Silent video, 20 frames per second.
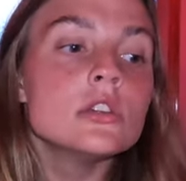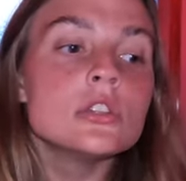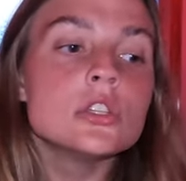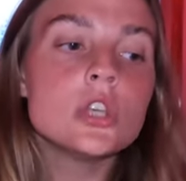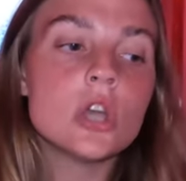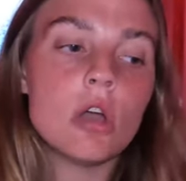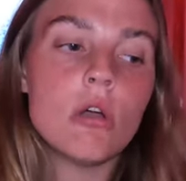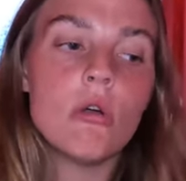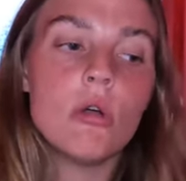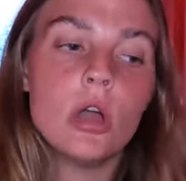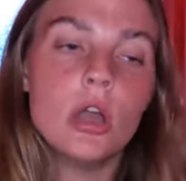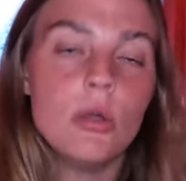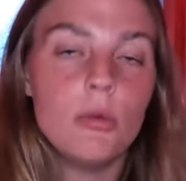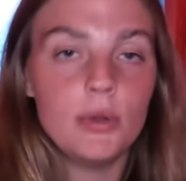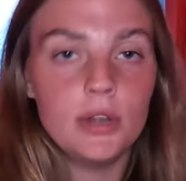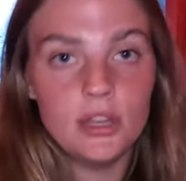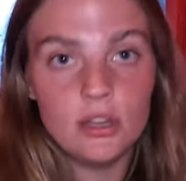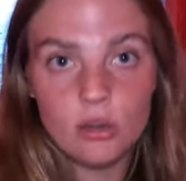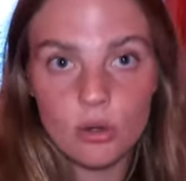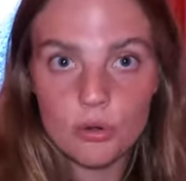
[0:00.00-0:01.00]
So
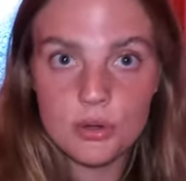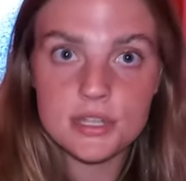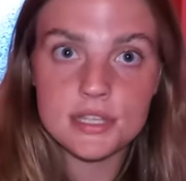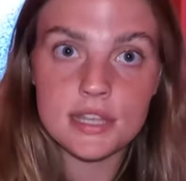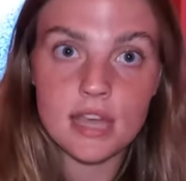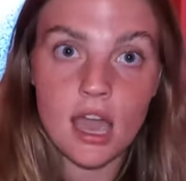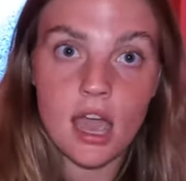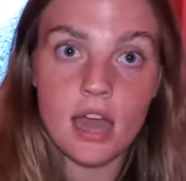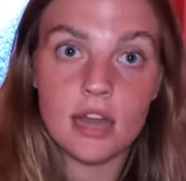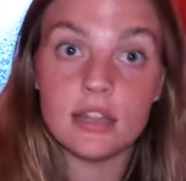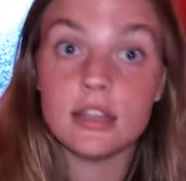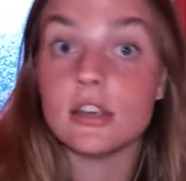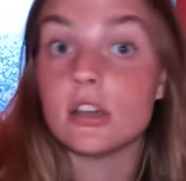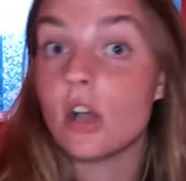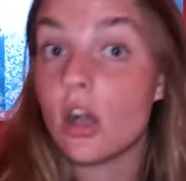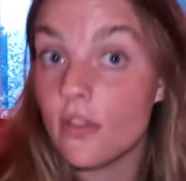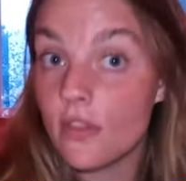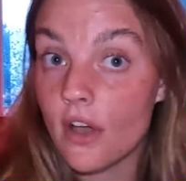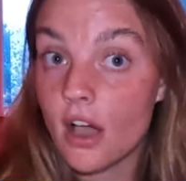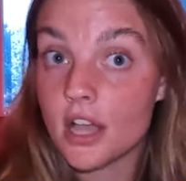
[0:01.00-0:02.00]
when he noticed that,
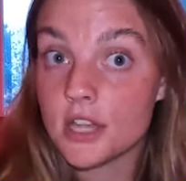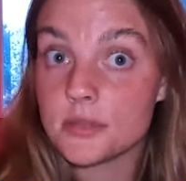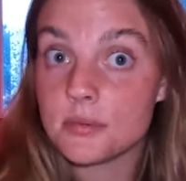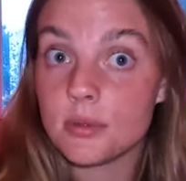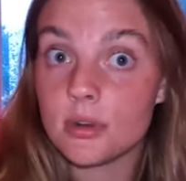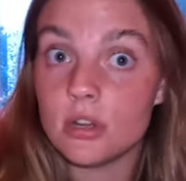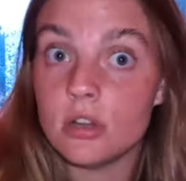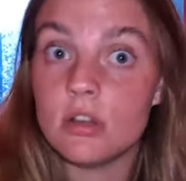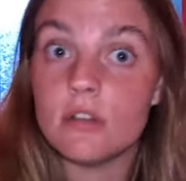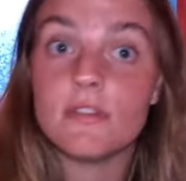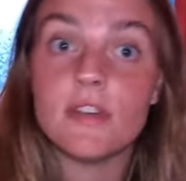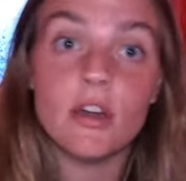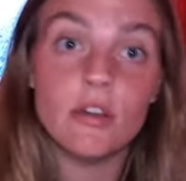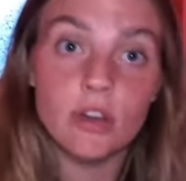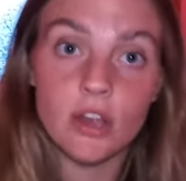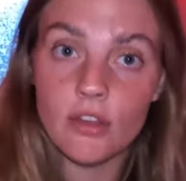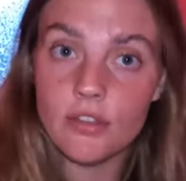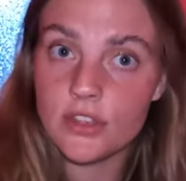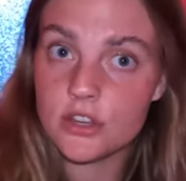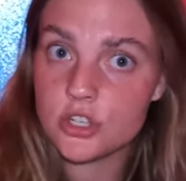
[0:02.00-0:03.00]
he called the hospital,
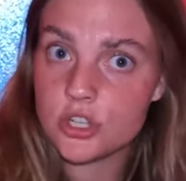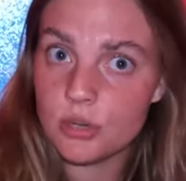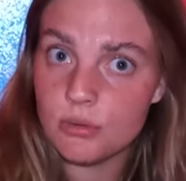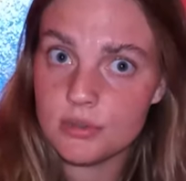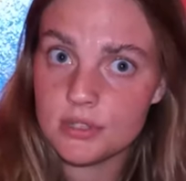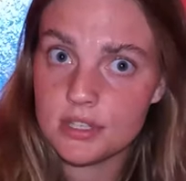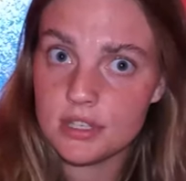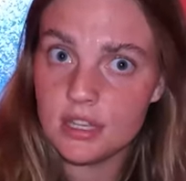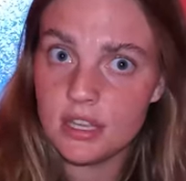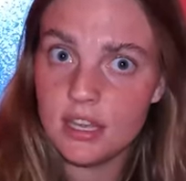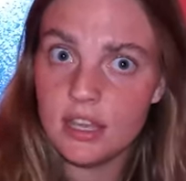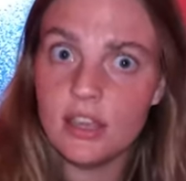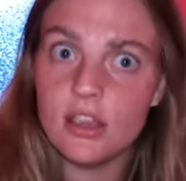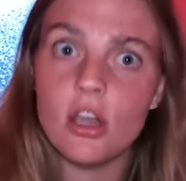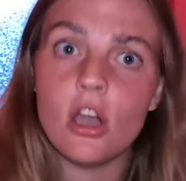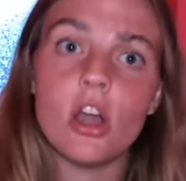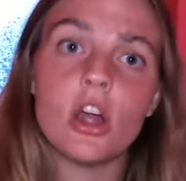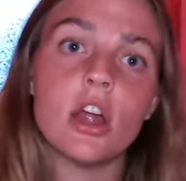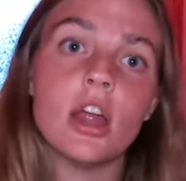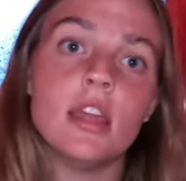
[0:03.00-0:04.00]
found out that she was in
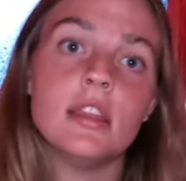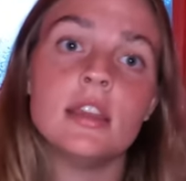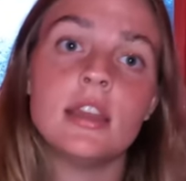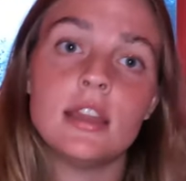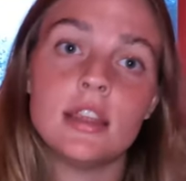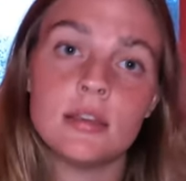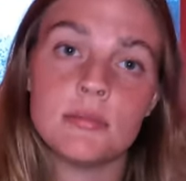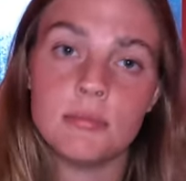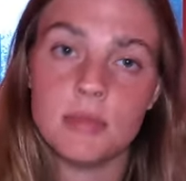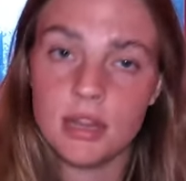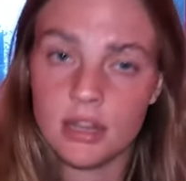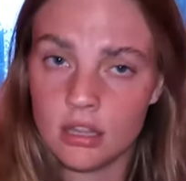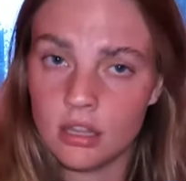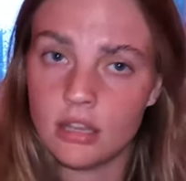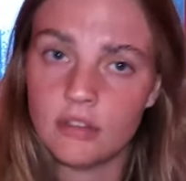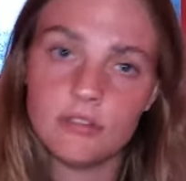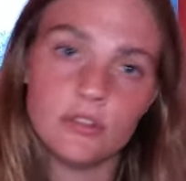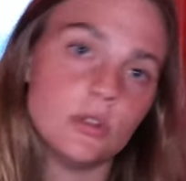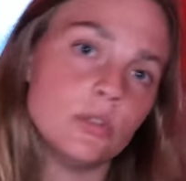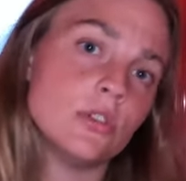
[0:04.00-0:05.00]
the ER, and then he
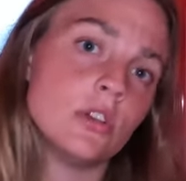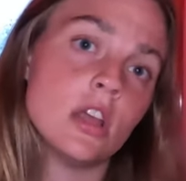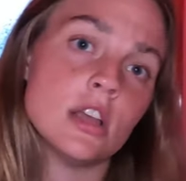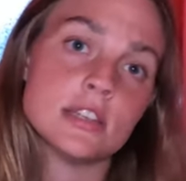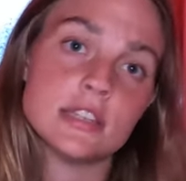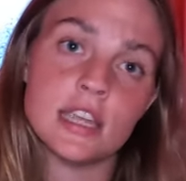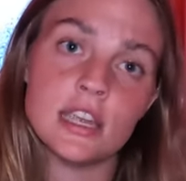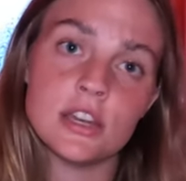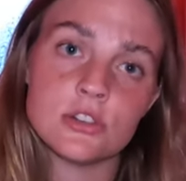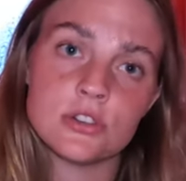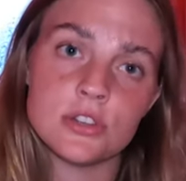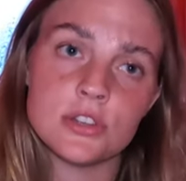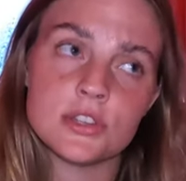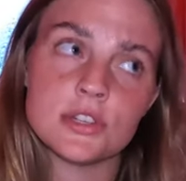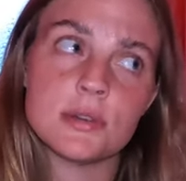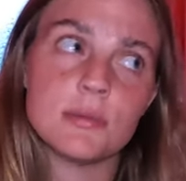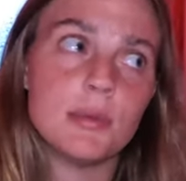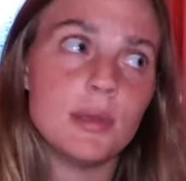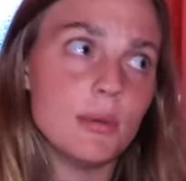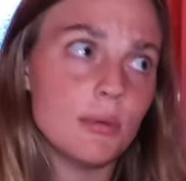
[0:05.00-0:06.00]
immediately flew to Los
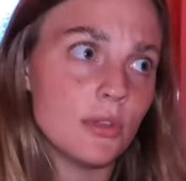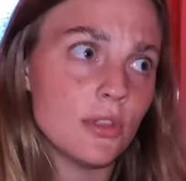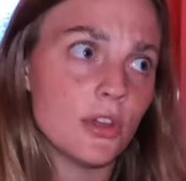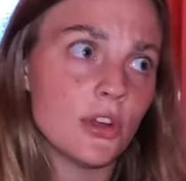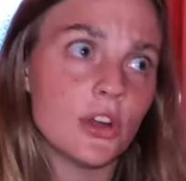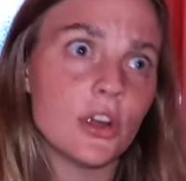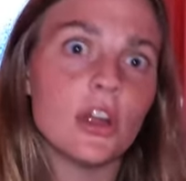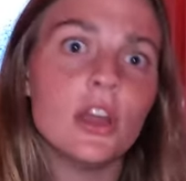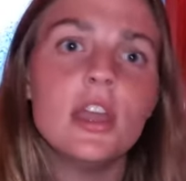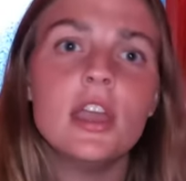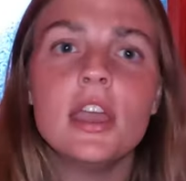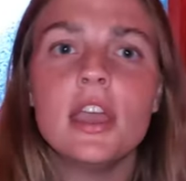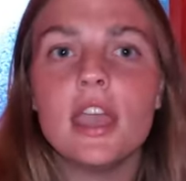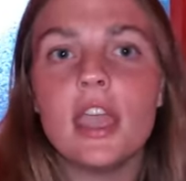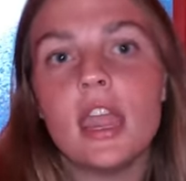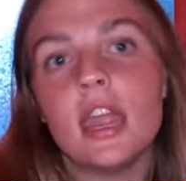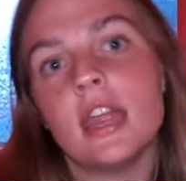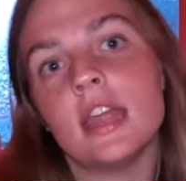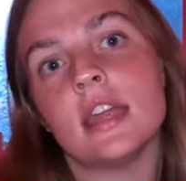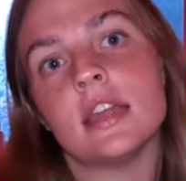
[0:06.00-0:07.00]
Angeles to be with her,
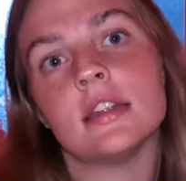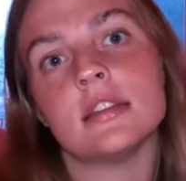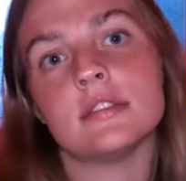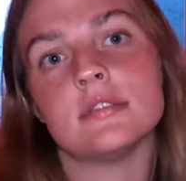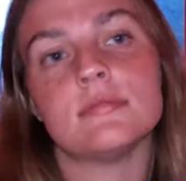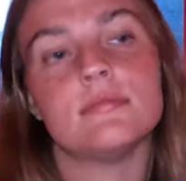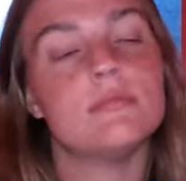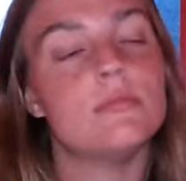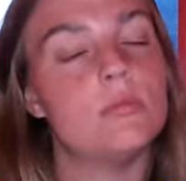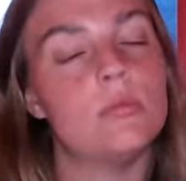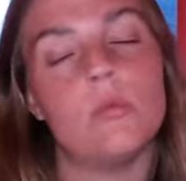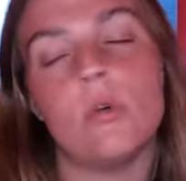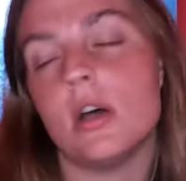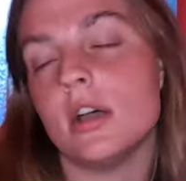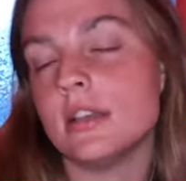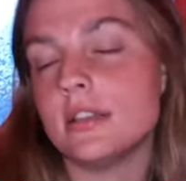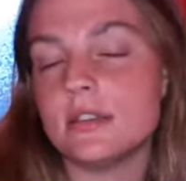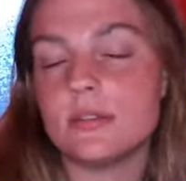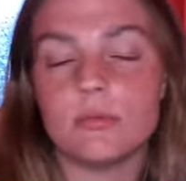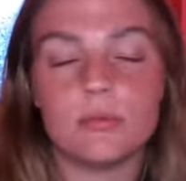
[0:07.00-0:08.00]
and
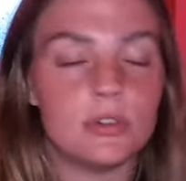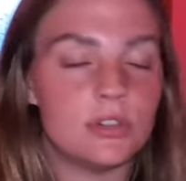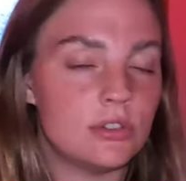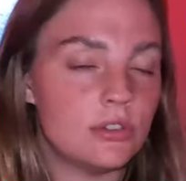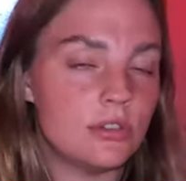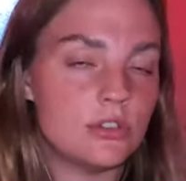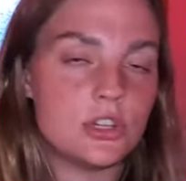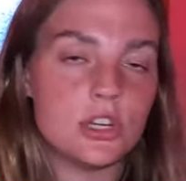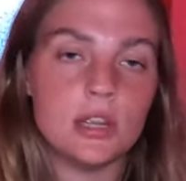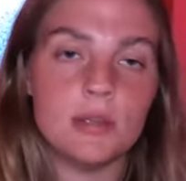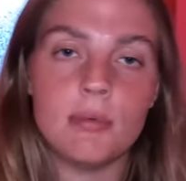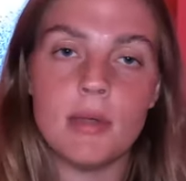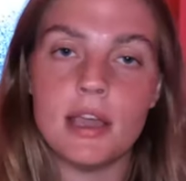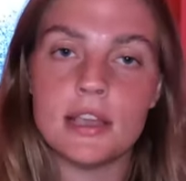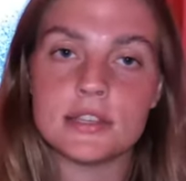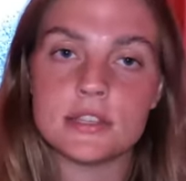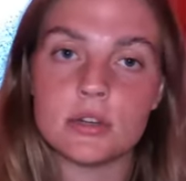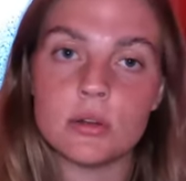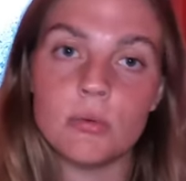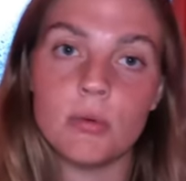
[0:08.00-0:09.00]
was when she
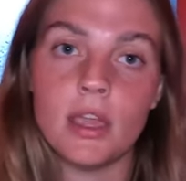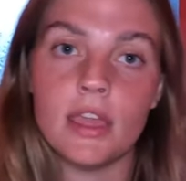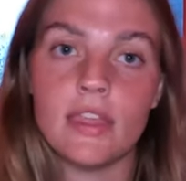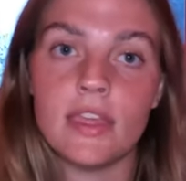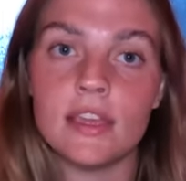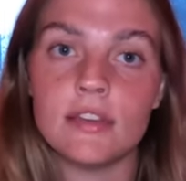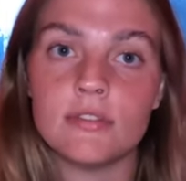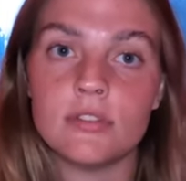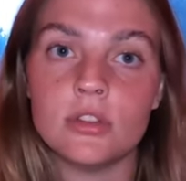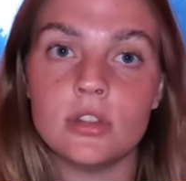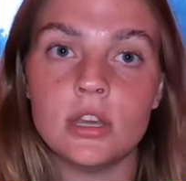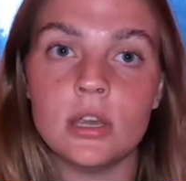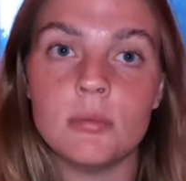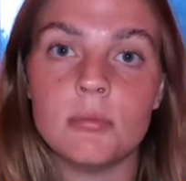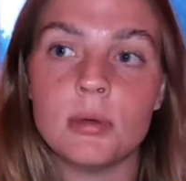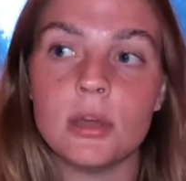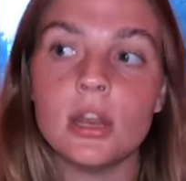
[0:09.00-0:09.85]
passed away, thankfully.